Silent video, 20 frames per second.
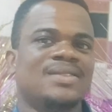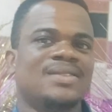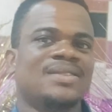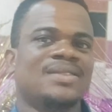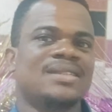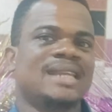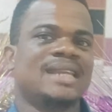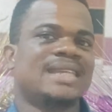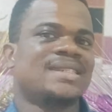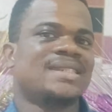
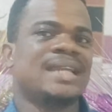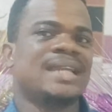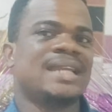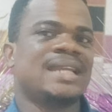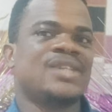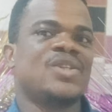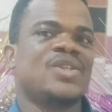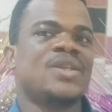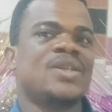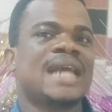they said
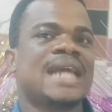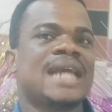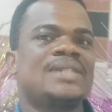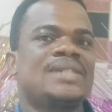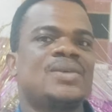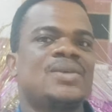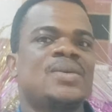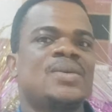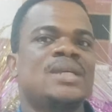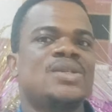they just
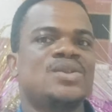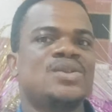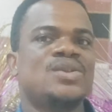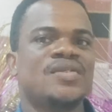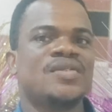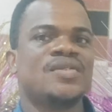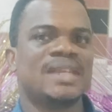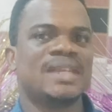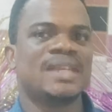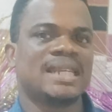had only
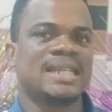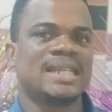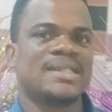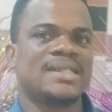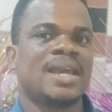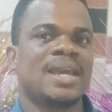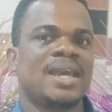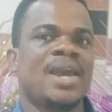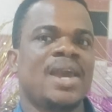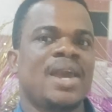2
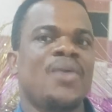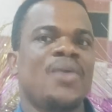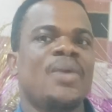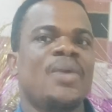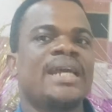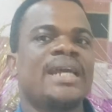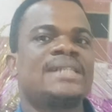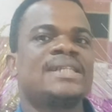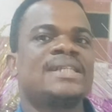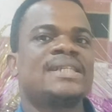visits.
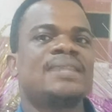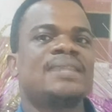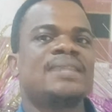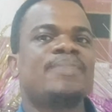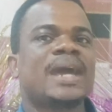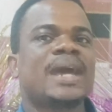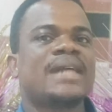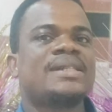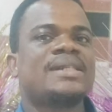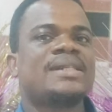Whereas in the
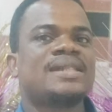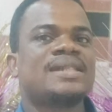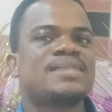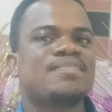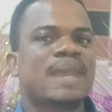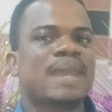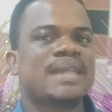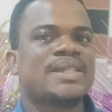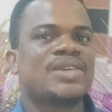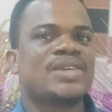
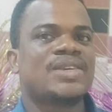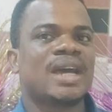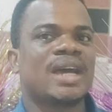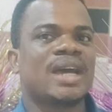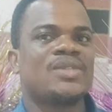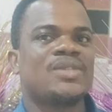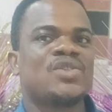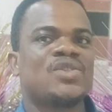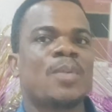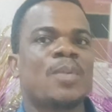practicing
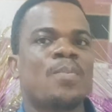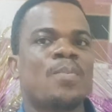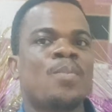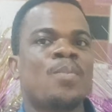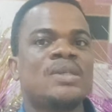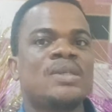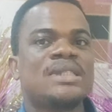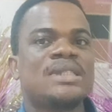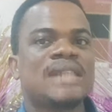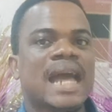materials,
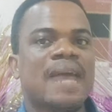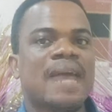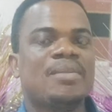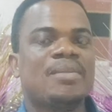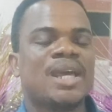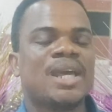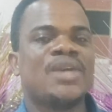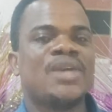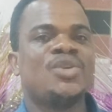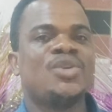most time
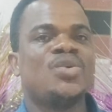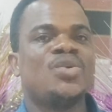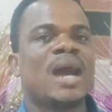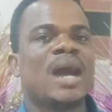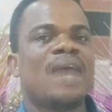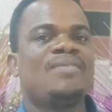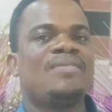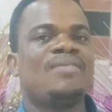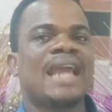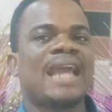you
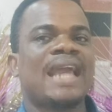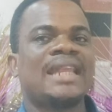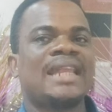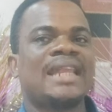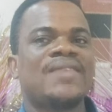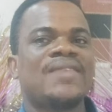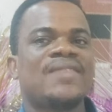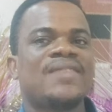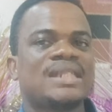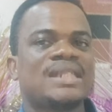have like
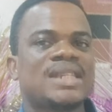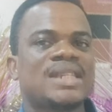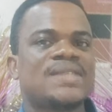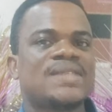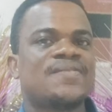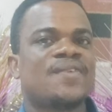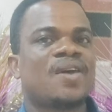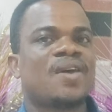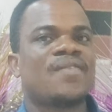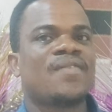3
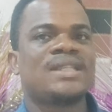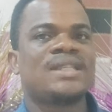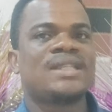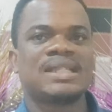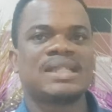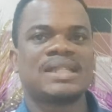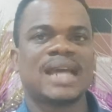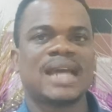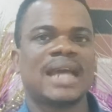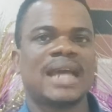visits, 4
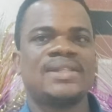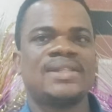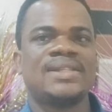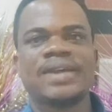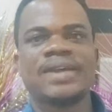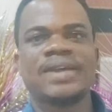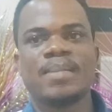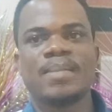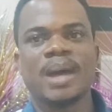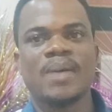visits, and
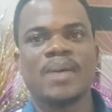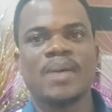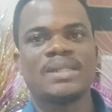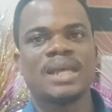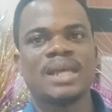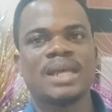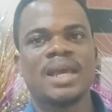thereabouts.